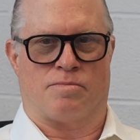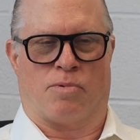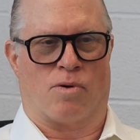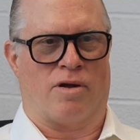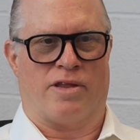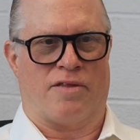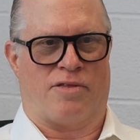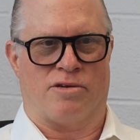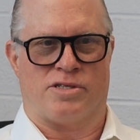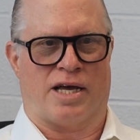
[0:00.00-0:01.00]
pour on the
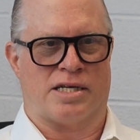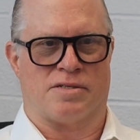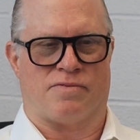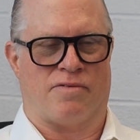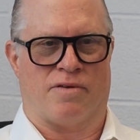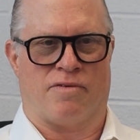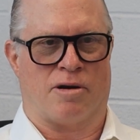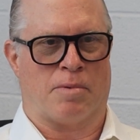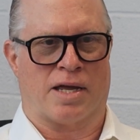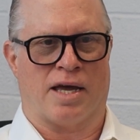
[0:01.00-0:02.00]
enthusiasm from the
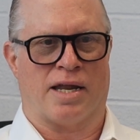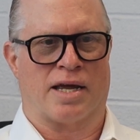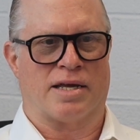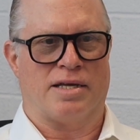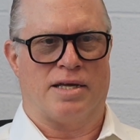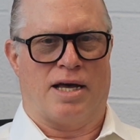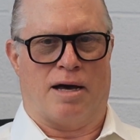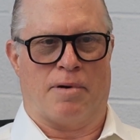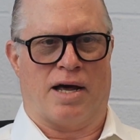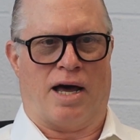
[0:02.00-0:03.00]
very beginning
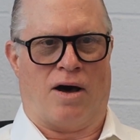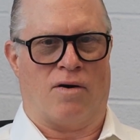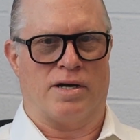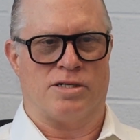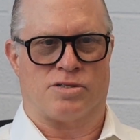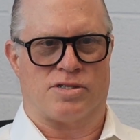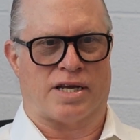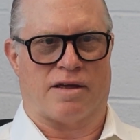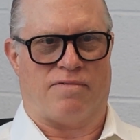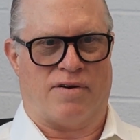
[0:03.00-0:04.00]
about how
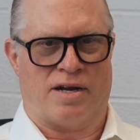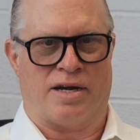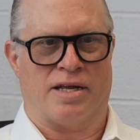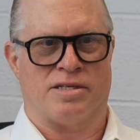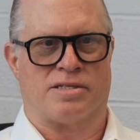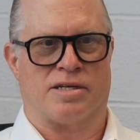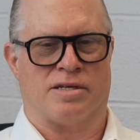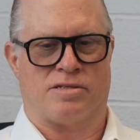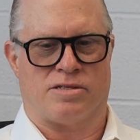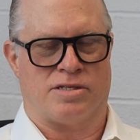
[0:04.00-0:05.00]
interesting and fun it is
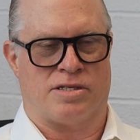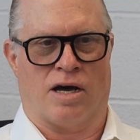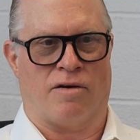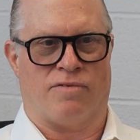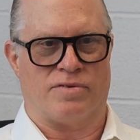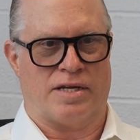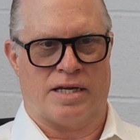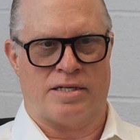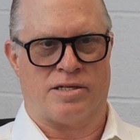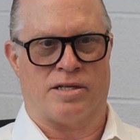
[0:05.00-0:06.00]
to delve
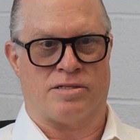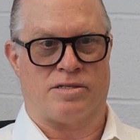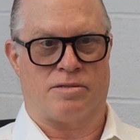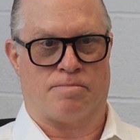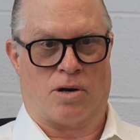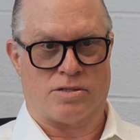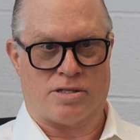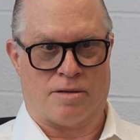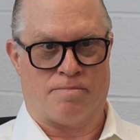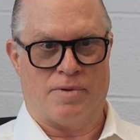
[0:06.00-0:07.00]
into the
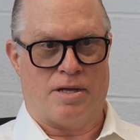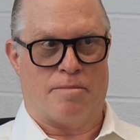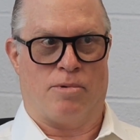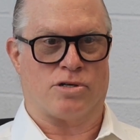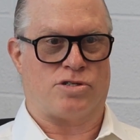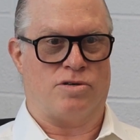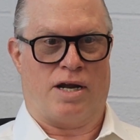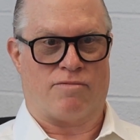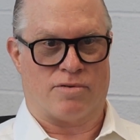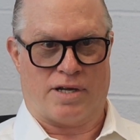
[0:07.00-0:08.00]
parts of the books you
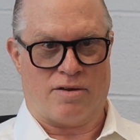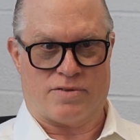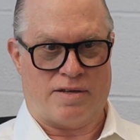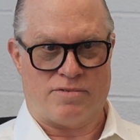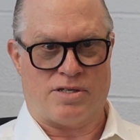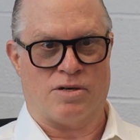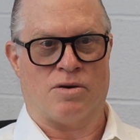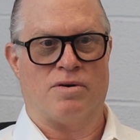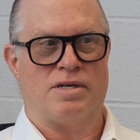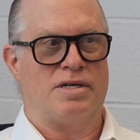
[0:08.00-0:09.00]
never delved
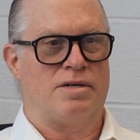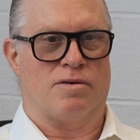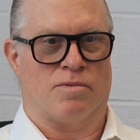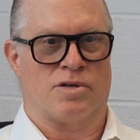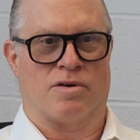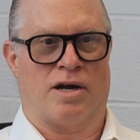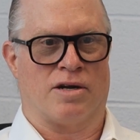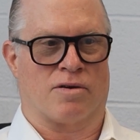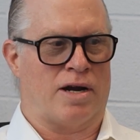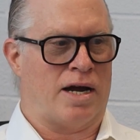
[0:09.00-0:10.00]
into. When you're an
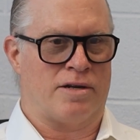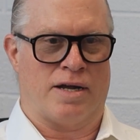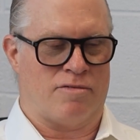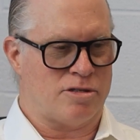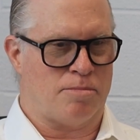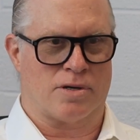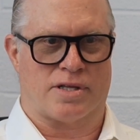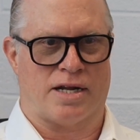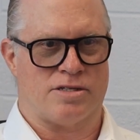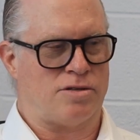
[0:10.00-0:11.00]
undergrad, you have this book
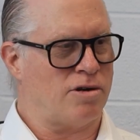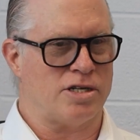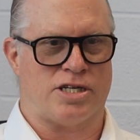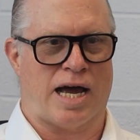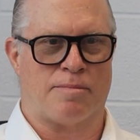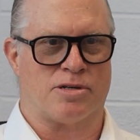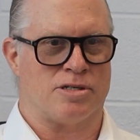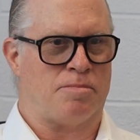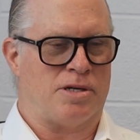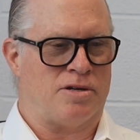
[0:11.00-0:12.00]
that has 30
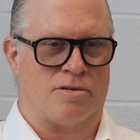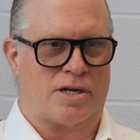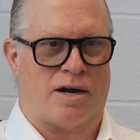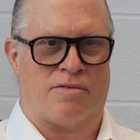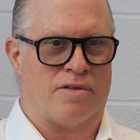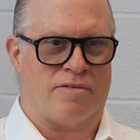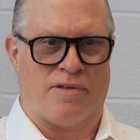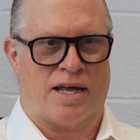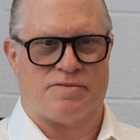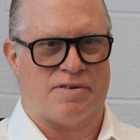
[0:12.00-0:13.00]
chapters, but you don't cover the
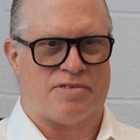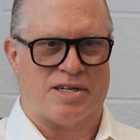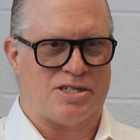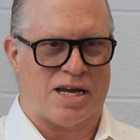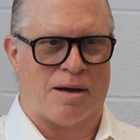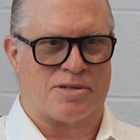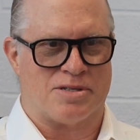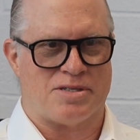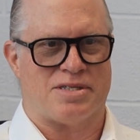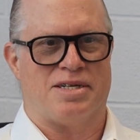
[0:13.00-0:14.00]
last 15
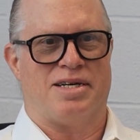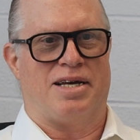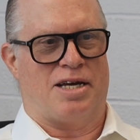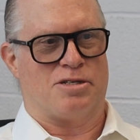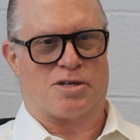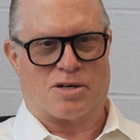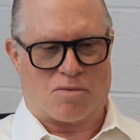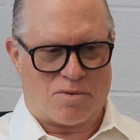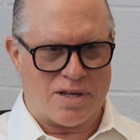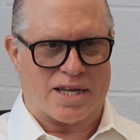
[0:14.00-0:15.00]
chapters. You start to
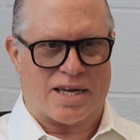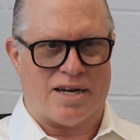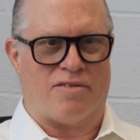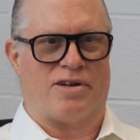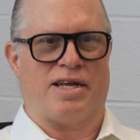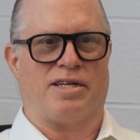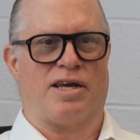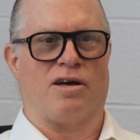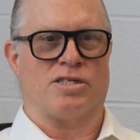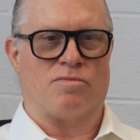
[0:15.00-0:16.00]
really get into the
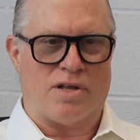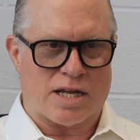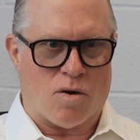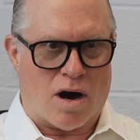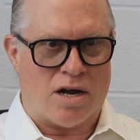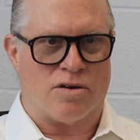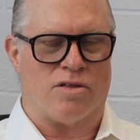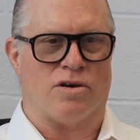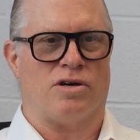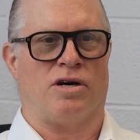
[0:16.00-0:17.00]
details and really go under
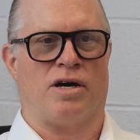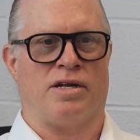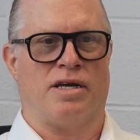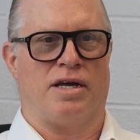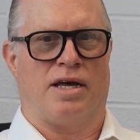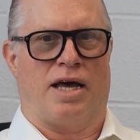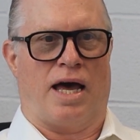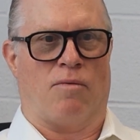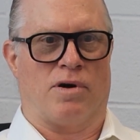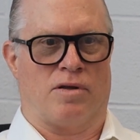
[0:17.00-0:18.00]
the hood
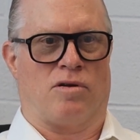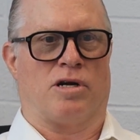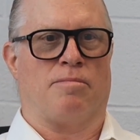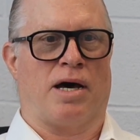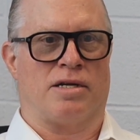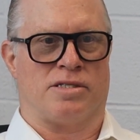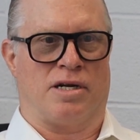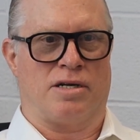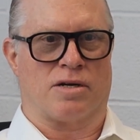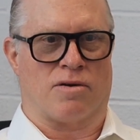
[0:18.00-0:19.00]
at what you learned about as an
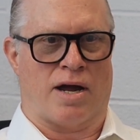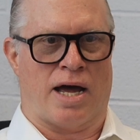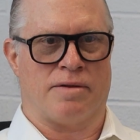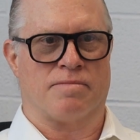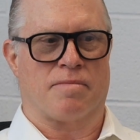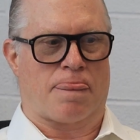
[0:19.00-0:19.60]
undergrad